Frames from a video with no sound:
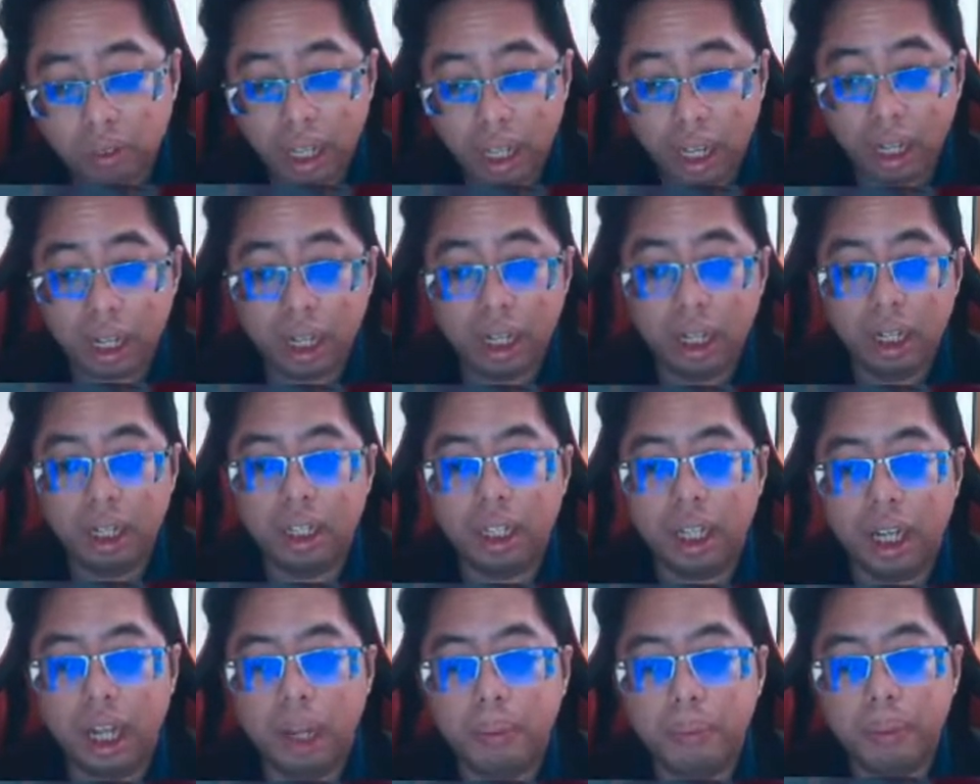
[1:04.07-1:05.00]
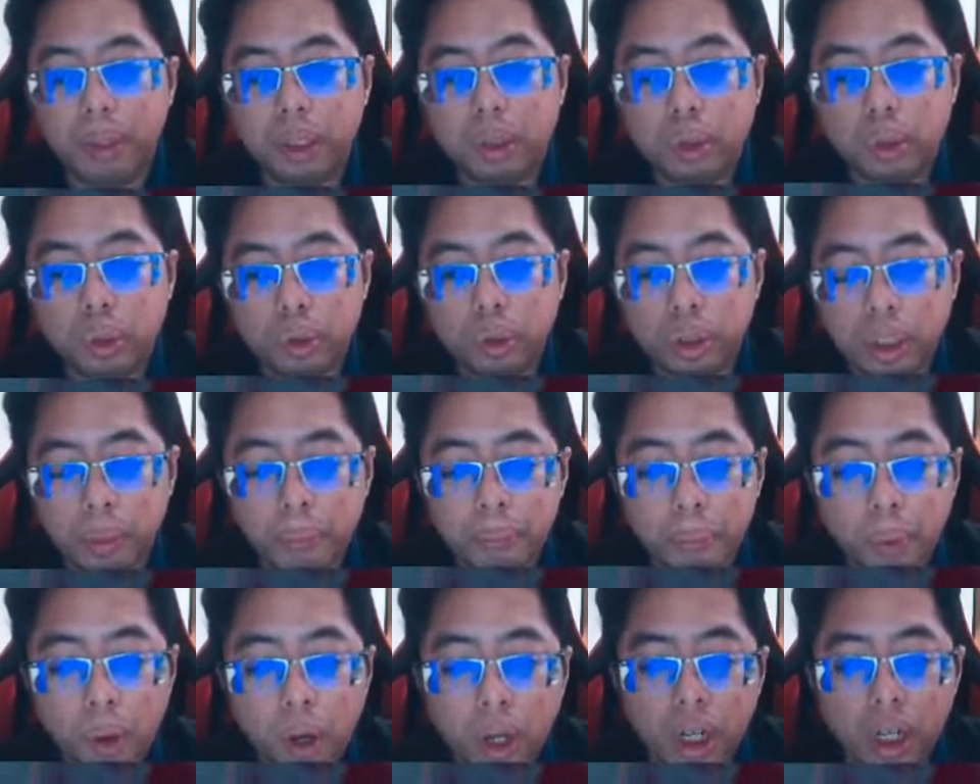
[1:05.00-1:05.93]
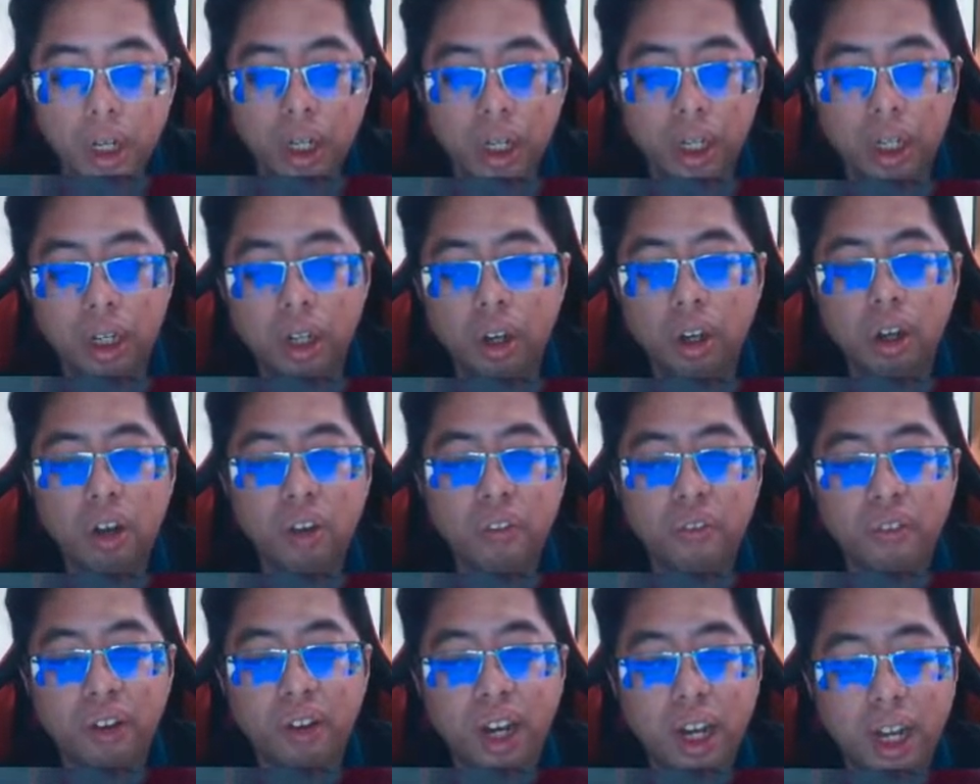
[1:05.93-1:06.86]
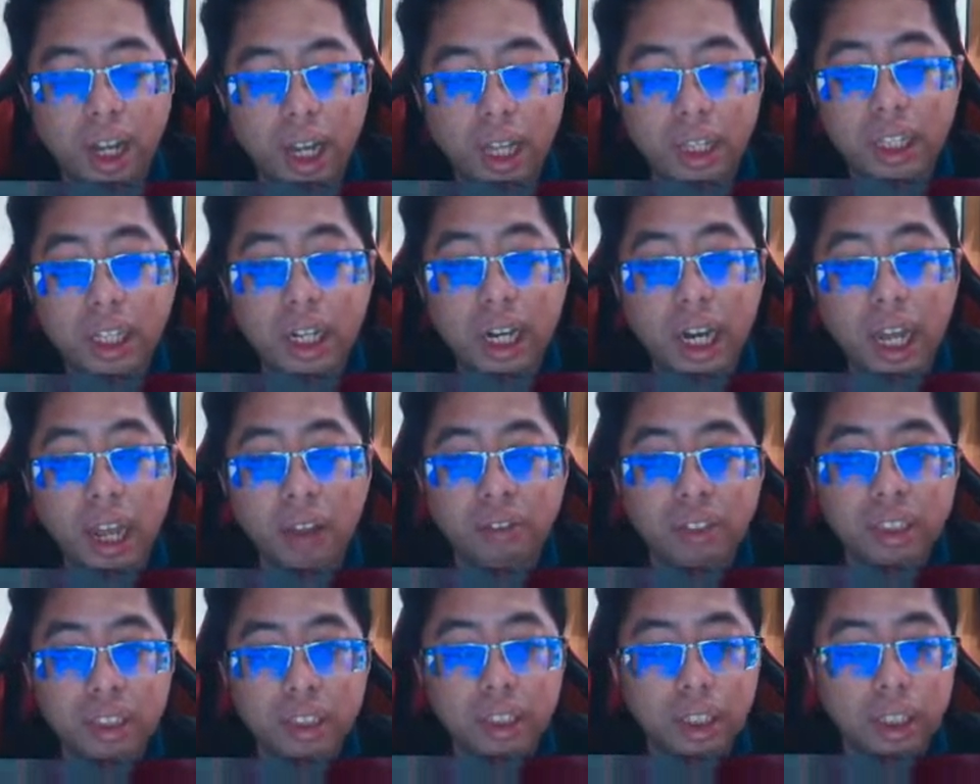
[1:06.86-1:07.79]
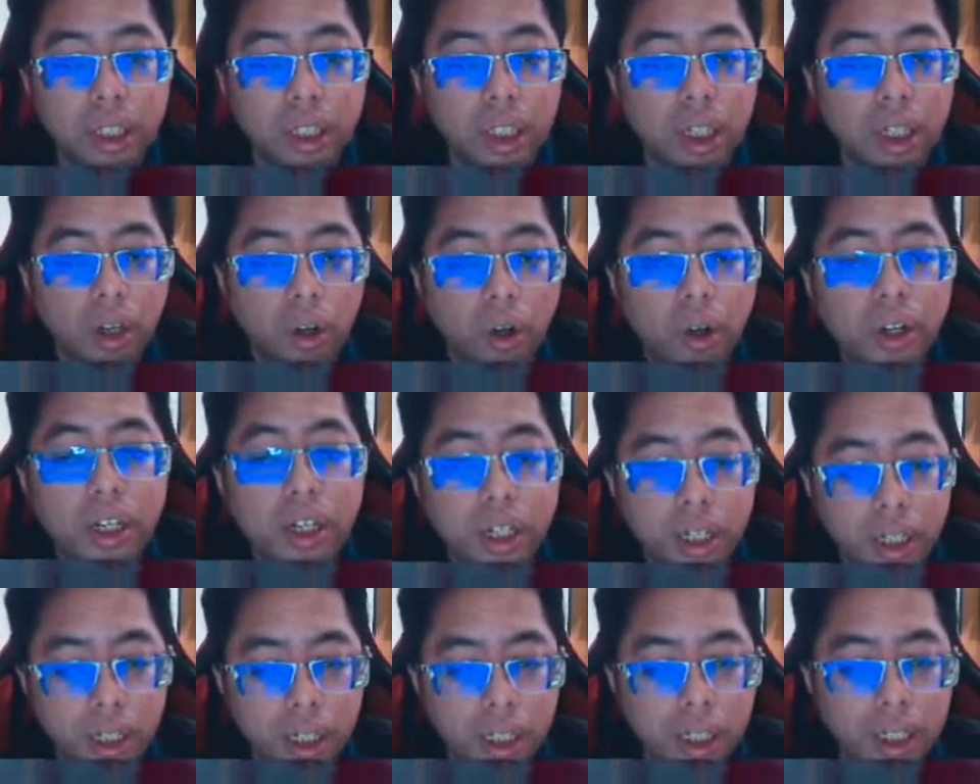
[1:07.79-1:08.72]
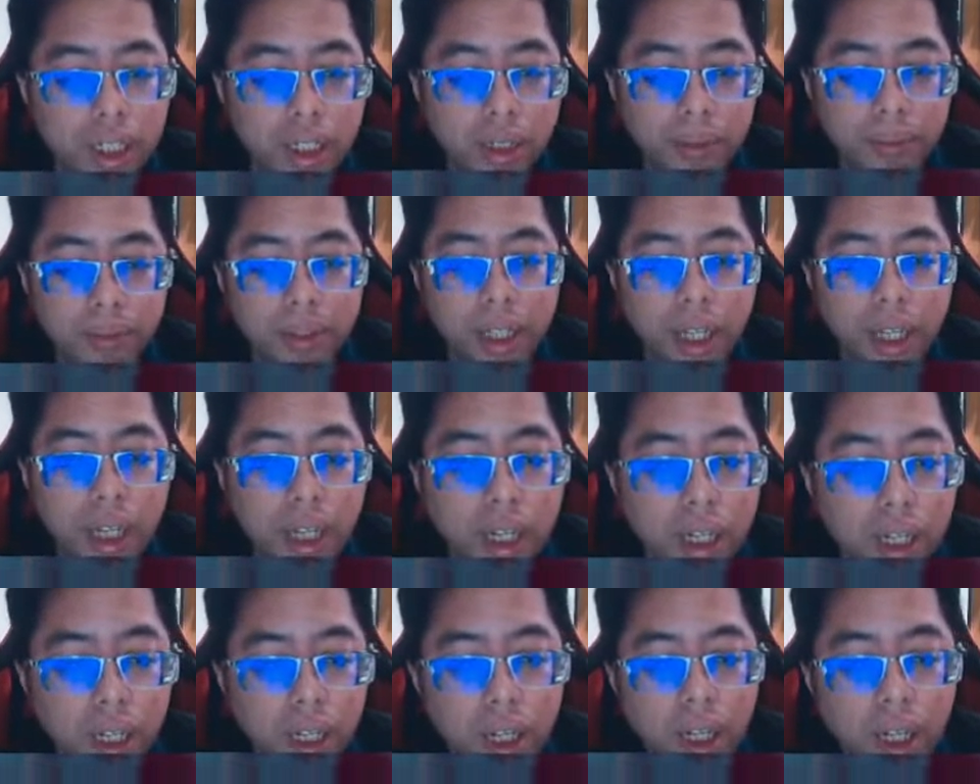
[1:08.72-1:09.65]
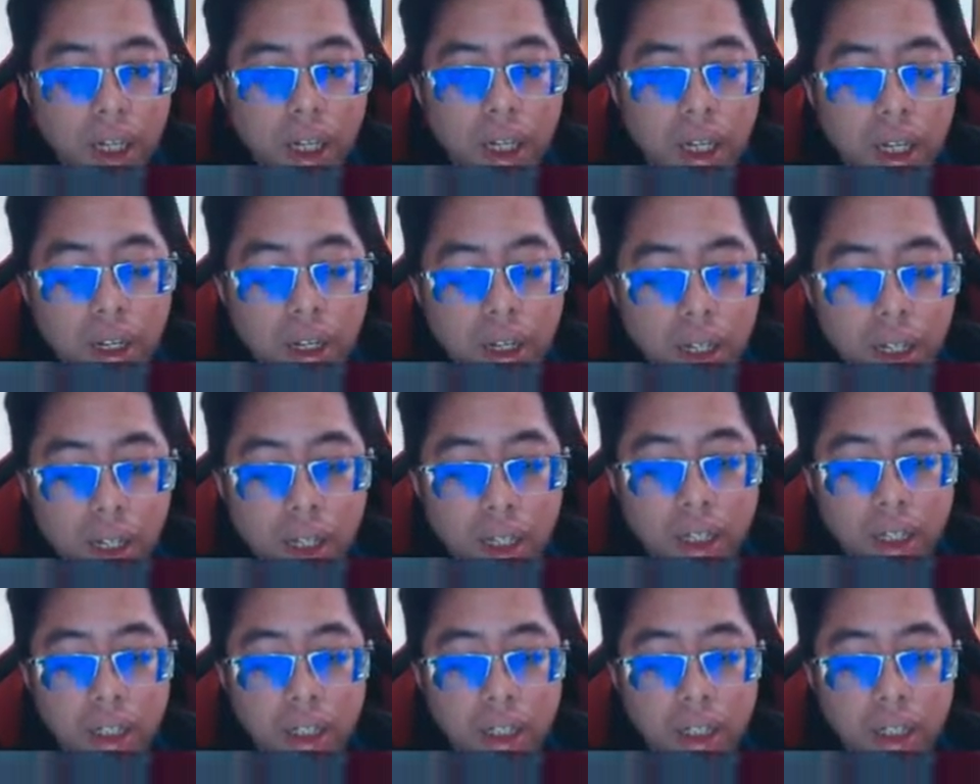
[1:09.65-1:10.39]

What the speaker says: that, they are able to support a lot of other lives on Earth. Okay, the